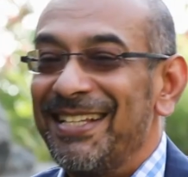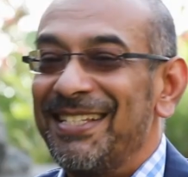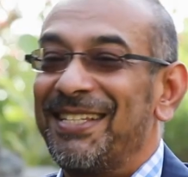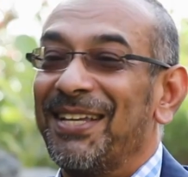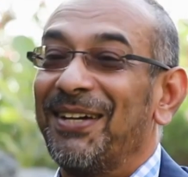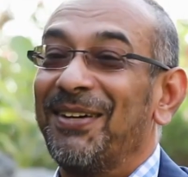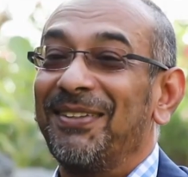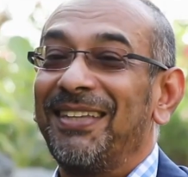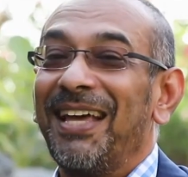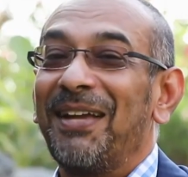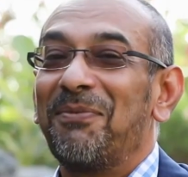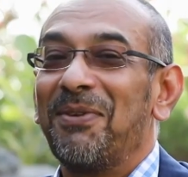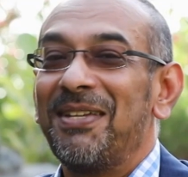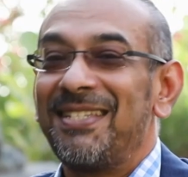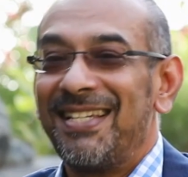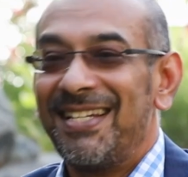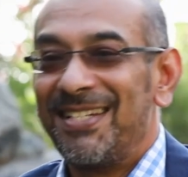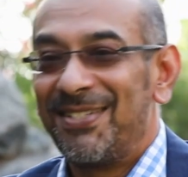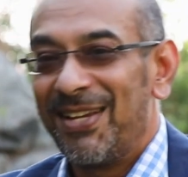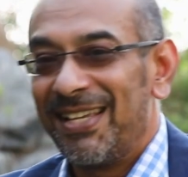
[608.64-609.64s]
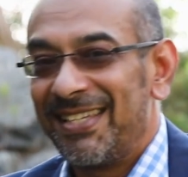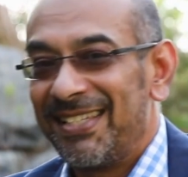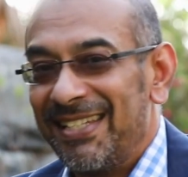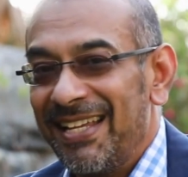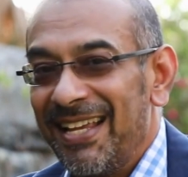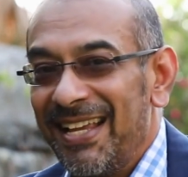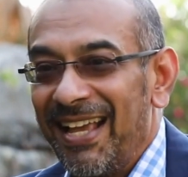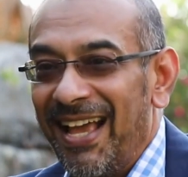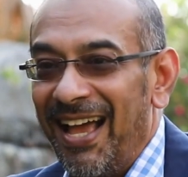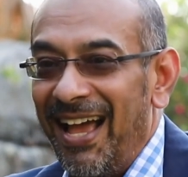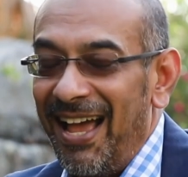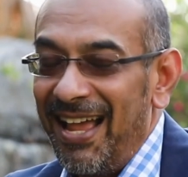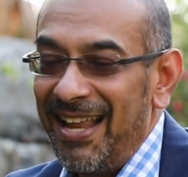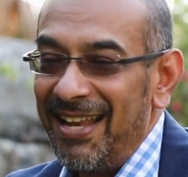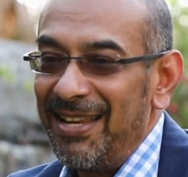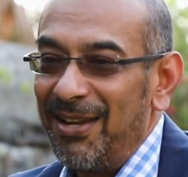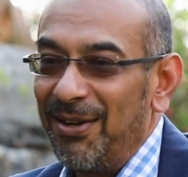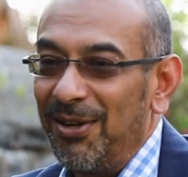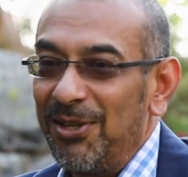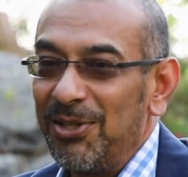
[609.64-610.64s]
So that was interesting.
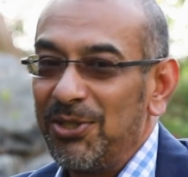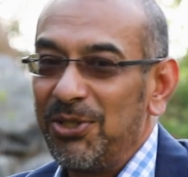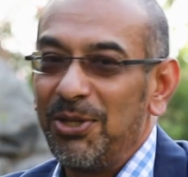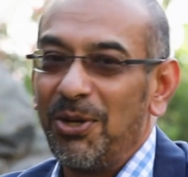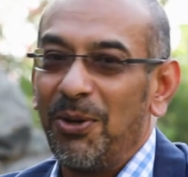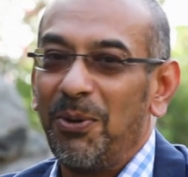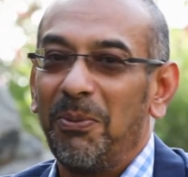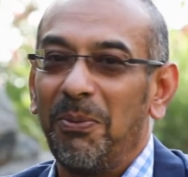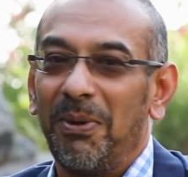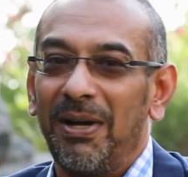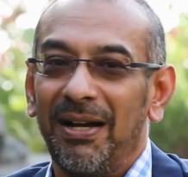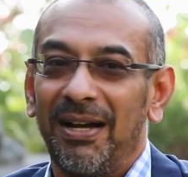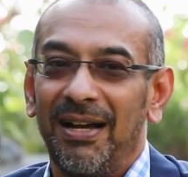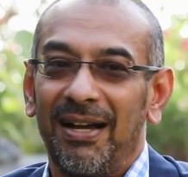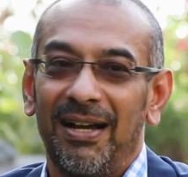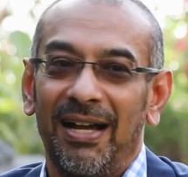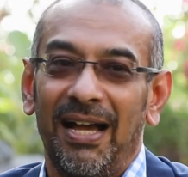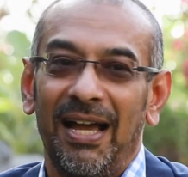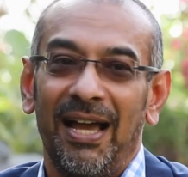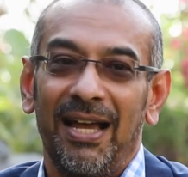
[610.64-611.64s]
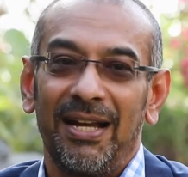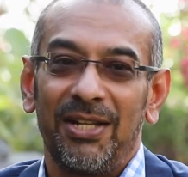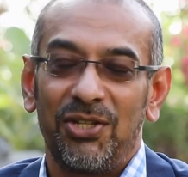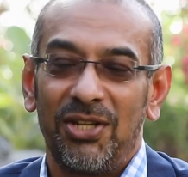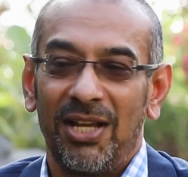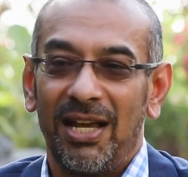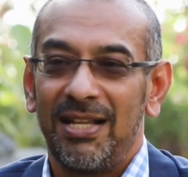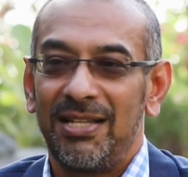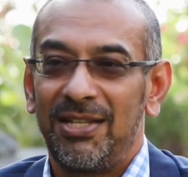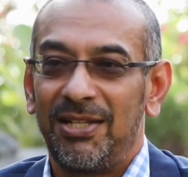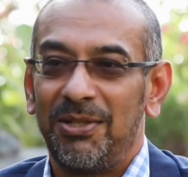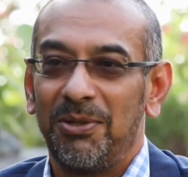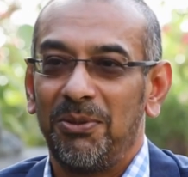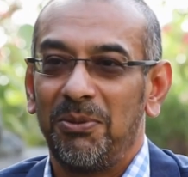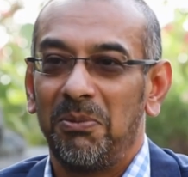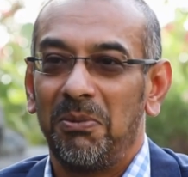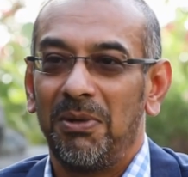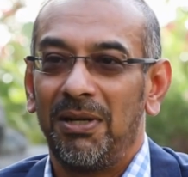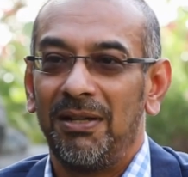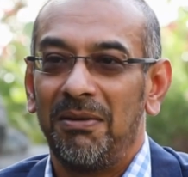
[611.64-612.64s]
And also, I had a chance
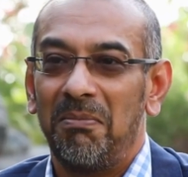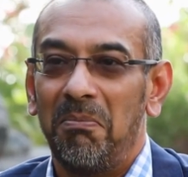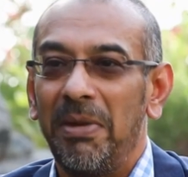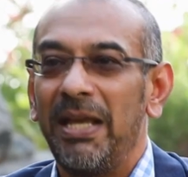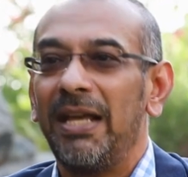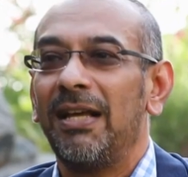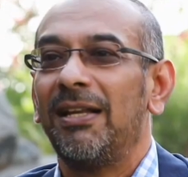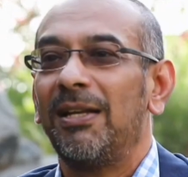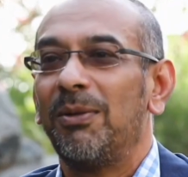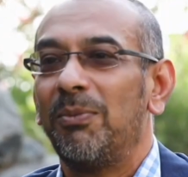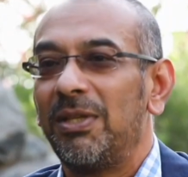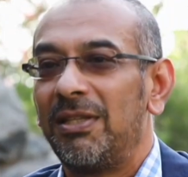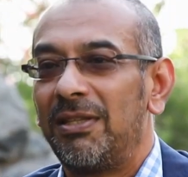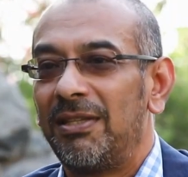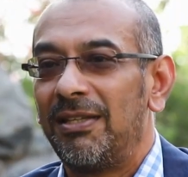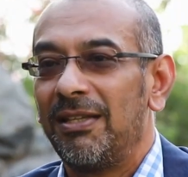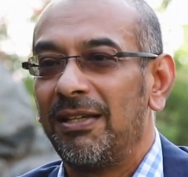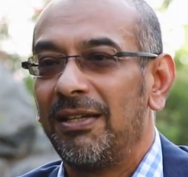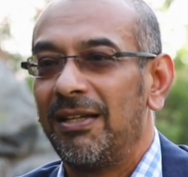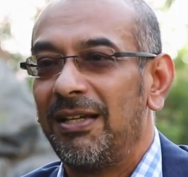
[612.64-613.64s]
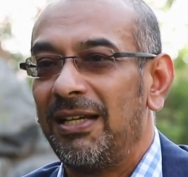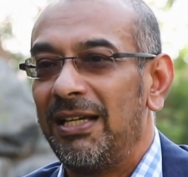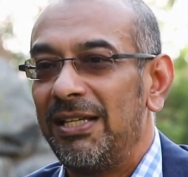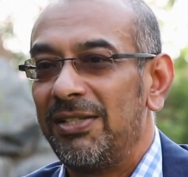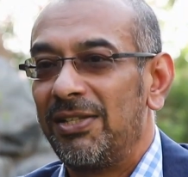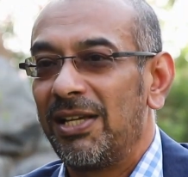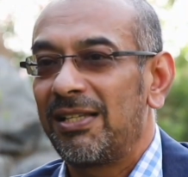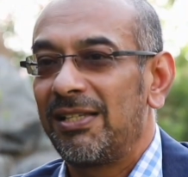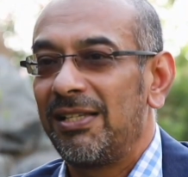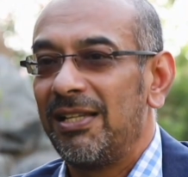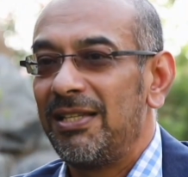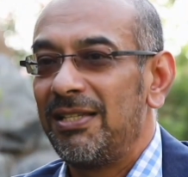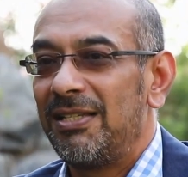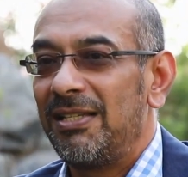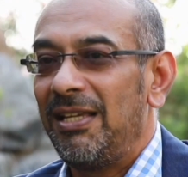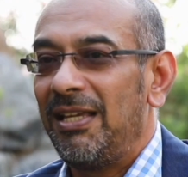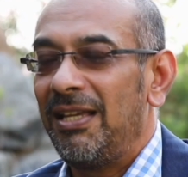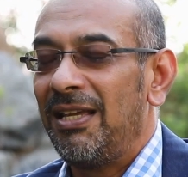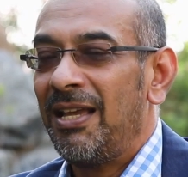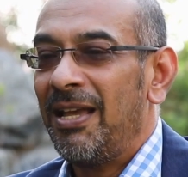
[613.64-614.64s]
to mingle with His
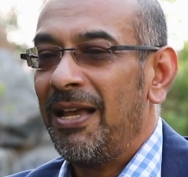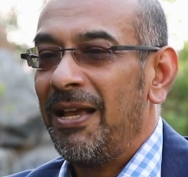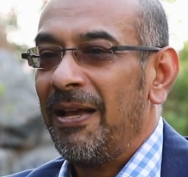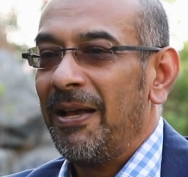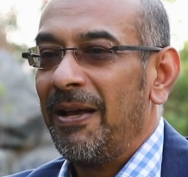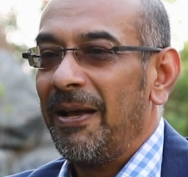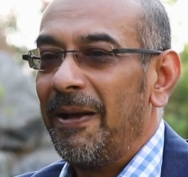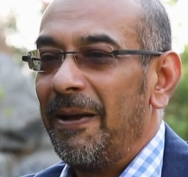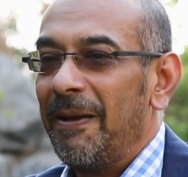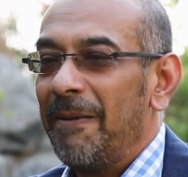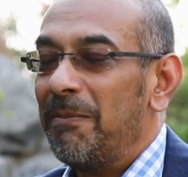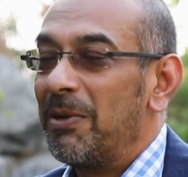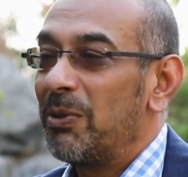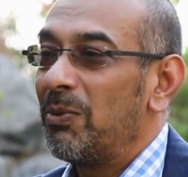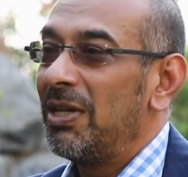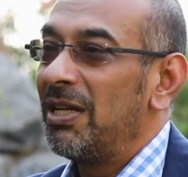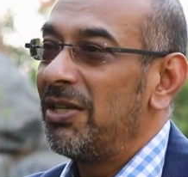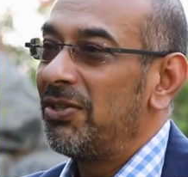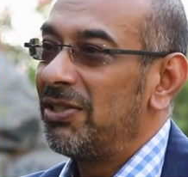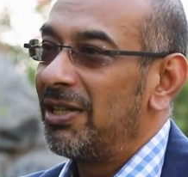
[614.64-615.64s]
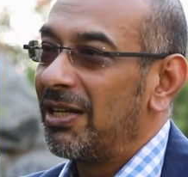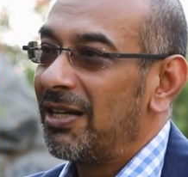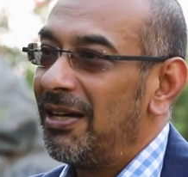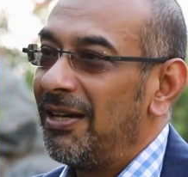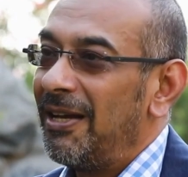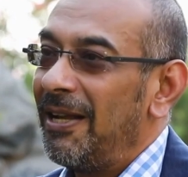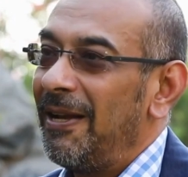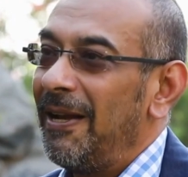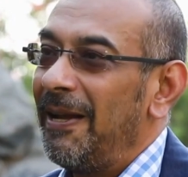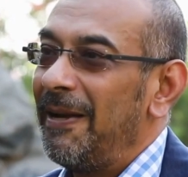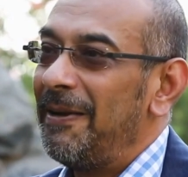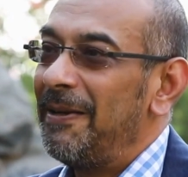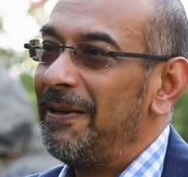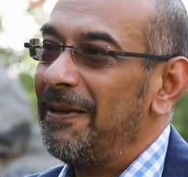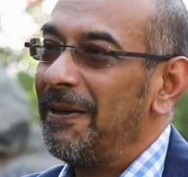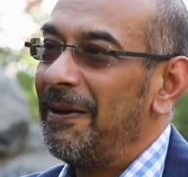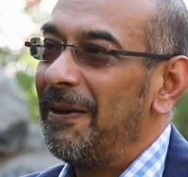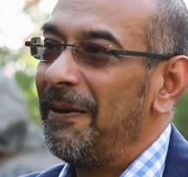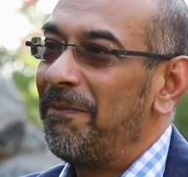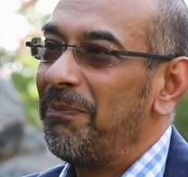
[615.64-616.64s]
Excellency Marwana Sarkar,
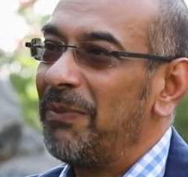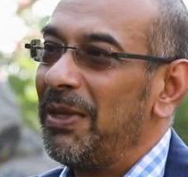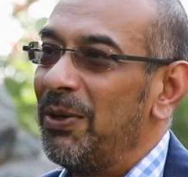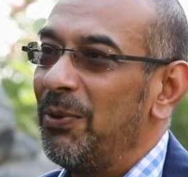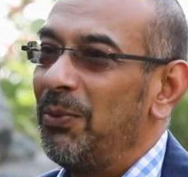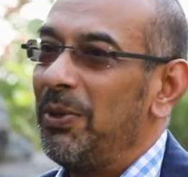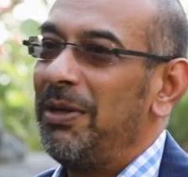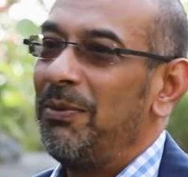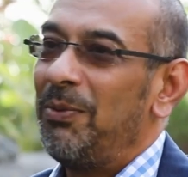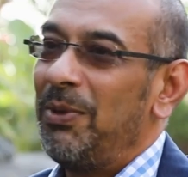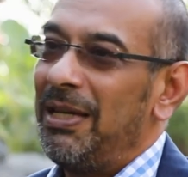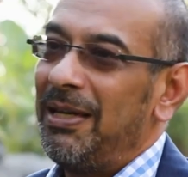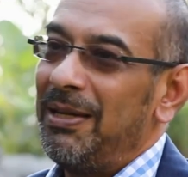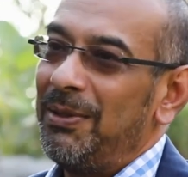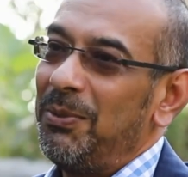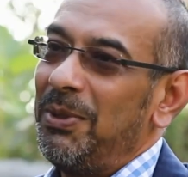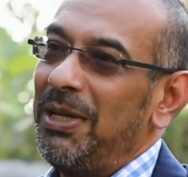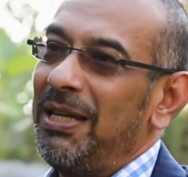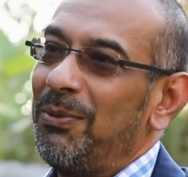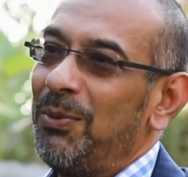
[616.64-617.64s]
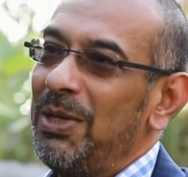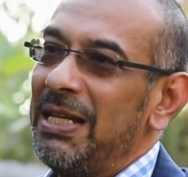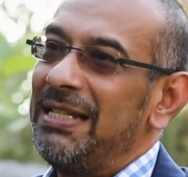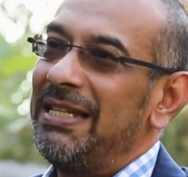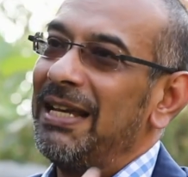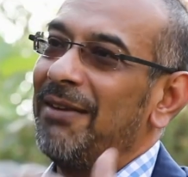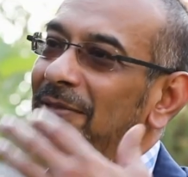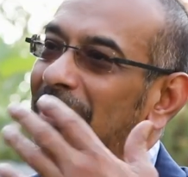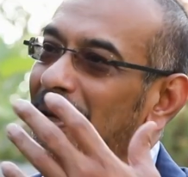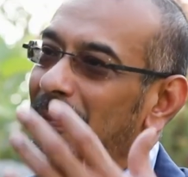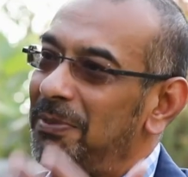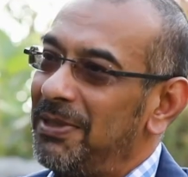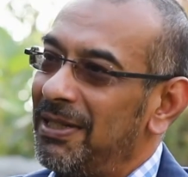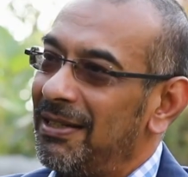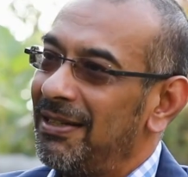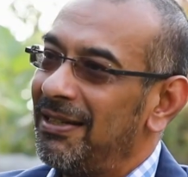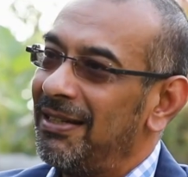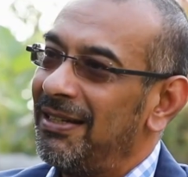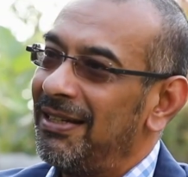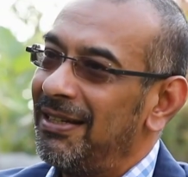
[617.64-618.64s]
and we developed
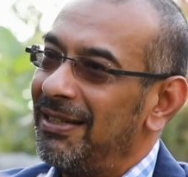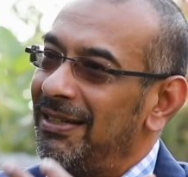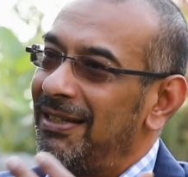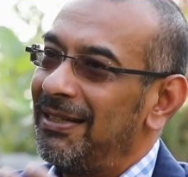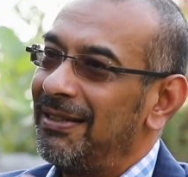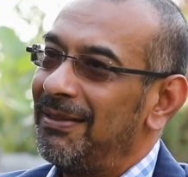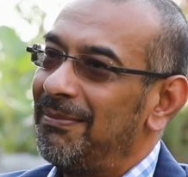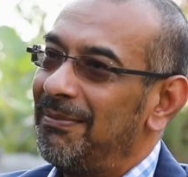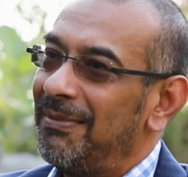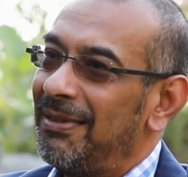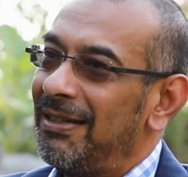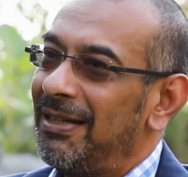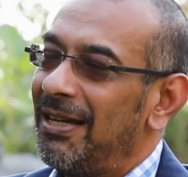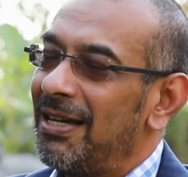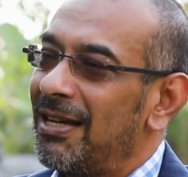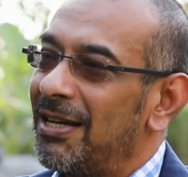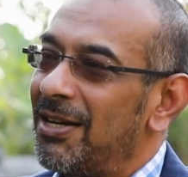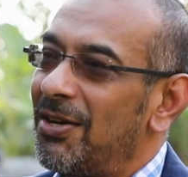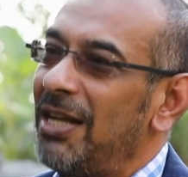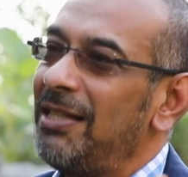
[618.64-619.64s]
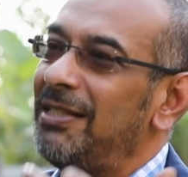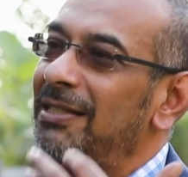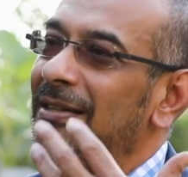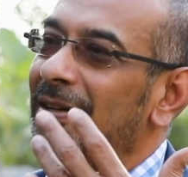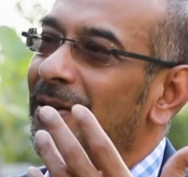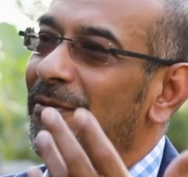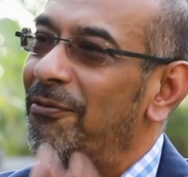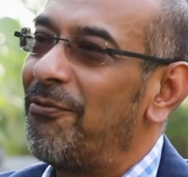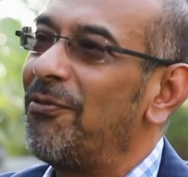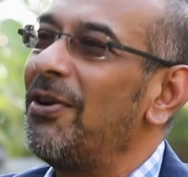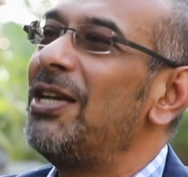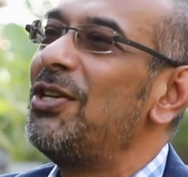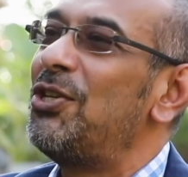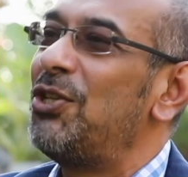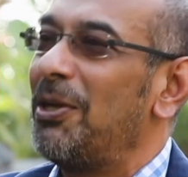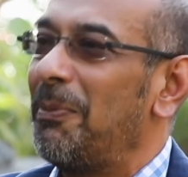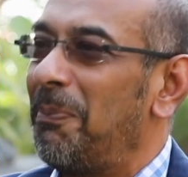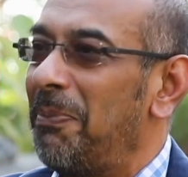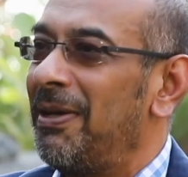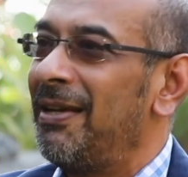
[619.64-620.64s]
a greater
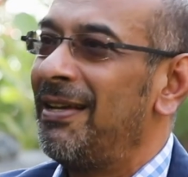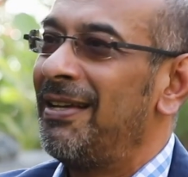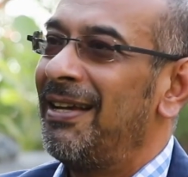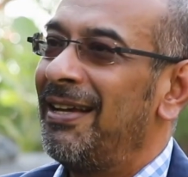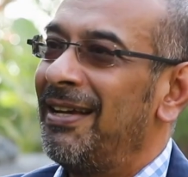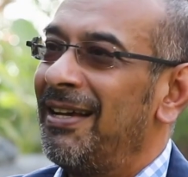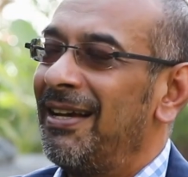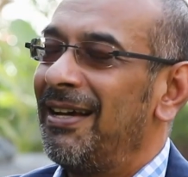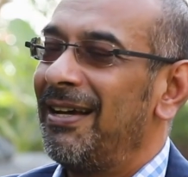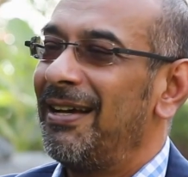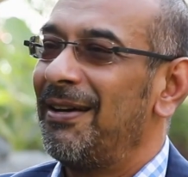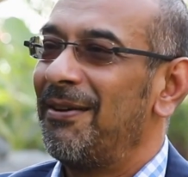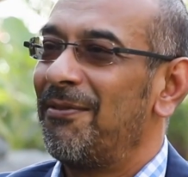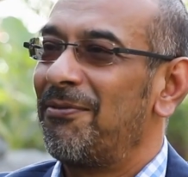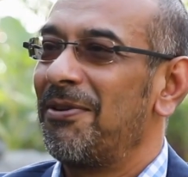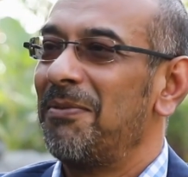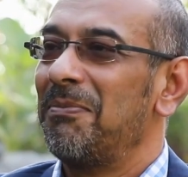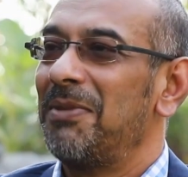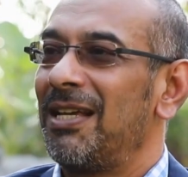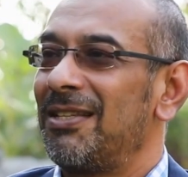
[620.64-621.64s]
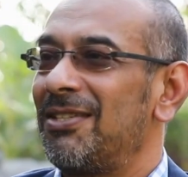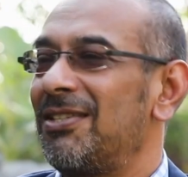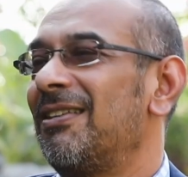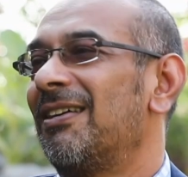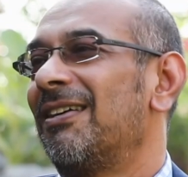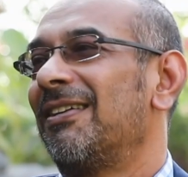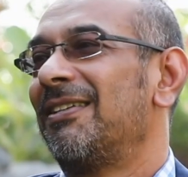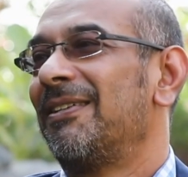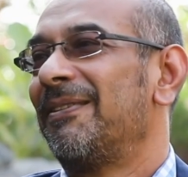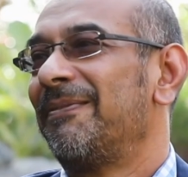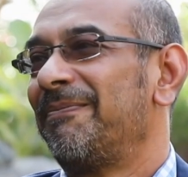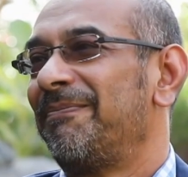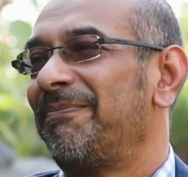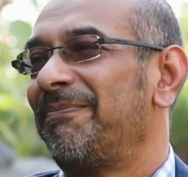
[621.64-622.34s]
friendship from that start.